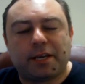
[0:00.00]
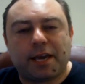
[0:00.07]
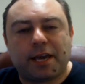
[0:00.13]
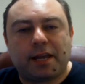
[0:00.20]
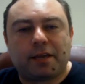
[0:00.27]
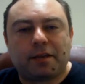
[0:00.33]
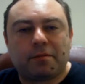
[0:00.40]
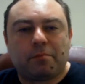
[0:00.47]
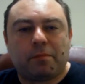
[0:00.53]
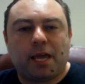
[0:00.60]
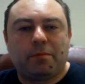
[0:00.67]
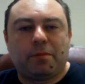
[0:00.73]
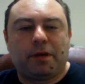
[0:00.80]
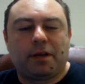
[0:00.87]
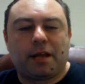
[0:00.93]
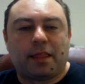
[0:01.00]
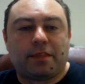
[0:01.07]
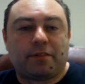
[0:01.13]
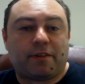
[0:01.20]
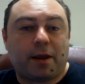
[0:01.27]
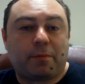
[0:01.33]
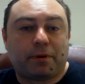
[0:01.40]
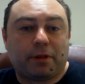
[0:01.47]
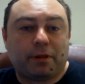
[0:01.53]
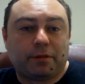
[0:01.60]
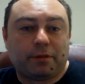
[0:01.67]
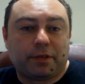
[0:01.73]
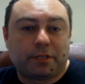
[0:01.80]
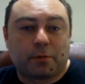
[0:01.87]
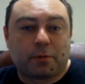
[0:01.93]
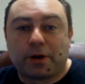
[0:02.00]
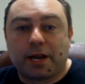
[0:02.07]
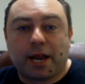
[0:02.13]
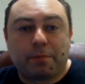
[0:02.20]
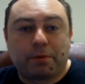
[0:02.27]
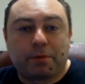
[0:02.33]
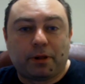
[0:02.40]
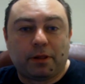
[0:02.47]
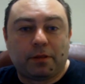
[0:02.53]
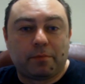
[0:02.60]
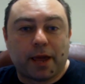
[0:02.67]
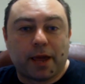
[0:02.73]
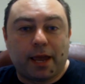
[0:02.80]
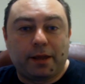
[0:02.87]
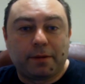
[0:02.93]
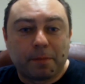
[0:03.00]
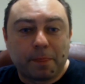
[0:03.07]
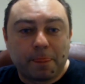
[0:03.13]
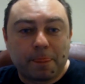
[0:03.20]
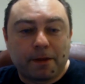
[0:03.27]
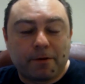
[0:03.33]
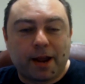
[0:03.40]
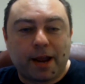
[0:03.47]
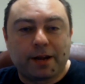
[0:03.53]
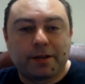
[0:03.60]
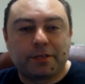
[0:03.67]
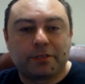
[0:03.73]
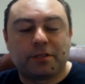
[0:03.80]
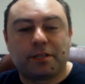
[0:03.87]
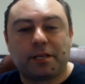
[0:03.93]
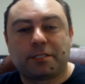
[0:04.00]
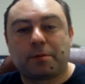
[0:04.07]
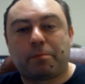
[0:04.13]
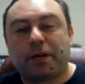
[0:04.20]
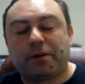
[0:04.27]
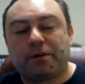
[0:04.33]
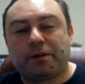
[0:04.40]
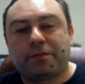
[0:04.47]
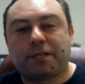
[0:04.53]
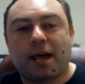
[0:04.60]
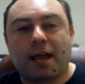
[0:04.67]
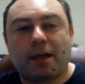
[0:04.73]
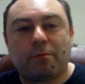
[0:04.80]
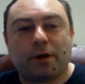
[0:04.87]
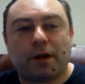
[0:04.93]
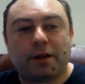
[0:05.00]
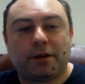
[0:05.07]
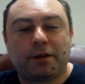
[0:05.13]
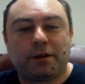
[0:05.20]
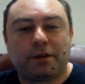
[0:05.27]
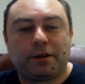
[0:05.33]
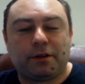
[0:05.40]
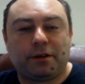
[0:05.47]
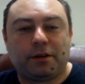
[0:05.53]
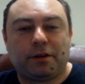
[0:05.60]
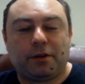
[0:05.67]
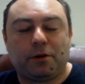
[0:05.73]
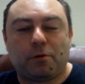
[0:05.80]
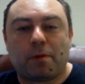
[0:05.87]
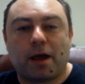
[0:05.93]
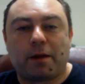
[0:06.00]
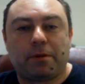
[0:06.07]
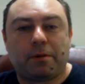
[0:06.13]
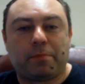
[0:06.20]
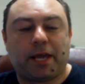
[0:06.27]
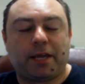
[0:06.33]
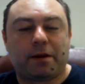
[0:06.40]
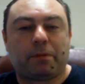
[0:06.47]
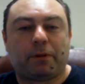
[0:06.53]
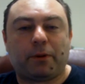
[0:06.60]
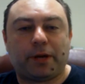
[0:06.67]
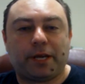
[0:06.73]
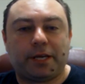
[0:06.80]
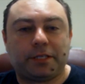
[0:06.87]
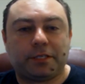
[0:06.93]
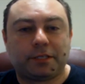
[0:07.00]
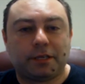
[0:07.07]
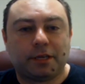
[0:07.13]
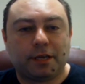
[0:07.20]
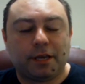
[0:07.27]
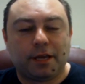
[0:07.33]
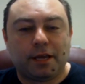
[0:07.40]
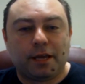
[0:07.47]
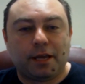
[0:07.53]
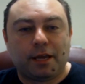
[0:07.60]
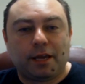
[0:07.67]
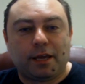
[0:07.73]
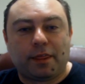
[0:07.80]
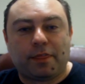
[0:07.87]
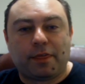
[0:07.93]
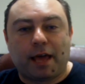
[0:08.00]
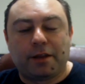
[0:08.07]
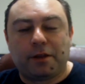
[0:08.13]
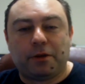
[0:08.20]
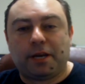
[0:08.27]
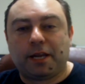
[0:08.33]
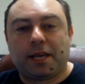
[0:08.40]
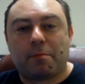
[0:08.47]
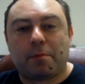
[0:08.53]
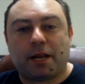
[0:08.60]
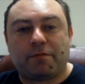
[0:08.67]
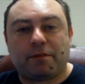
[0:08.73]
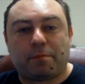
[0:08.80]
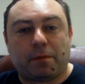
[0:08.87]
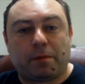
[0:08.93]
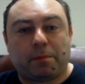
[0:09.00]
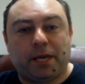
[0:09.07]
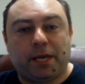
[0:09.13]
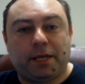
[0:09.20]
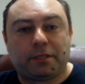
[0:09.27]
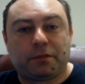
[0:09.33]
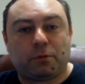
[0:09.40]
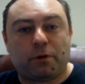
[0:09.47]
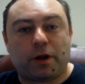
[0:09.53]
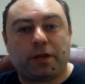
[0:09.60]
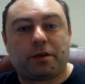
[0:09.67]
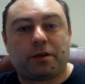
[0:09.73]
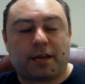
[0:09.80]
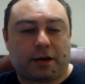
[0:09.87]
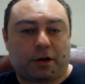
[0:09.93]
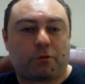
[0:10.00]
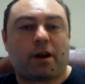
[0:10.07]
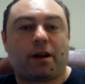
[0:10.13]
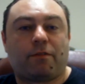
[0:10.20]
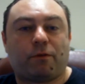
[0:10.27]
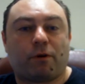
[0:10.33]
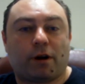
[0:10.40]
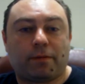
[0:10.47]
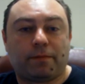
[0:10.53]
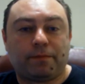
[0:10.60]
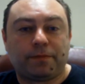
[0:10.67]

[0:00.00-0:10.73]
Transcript: getting maybe in end of April, somewhere in April, May. Mm-hmm. Right? So there's a period of time when you might be paying employees that you didn't get money for PPPs where you could get a credit for.